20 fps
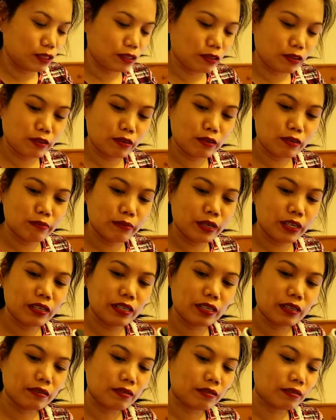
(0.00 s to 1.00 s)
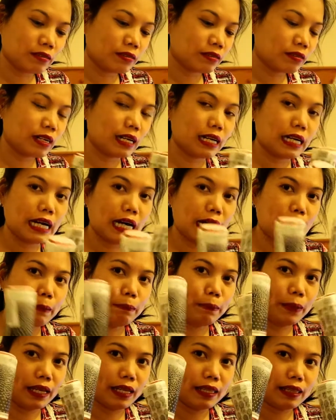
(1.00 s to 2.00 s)
So, meron akong
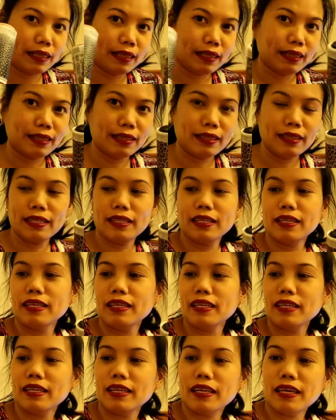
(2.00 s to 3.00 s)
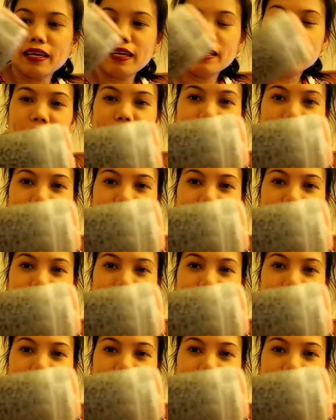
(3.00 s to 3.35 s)
apat. Like,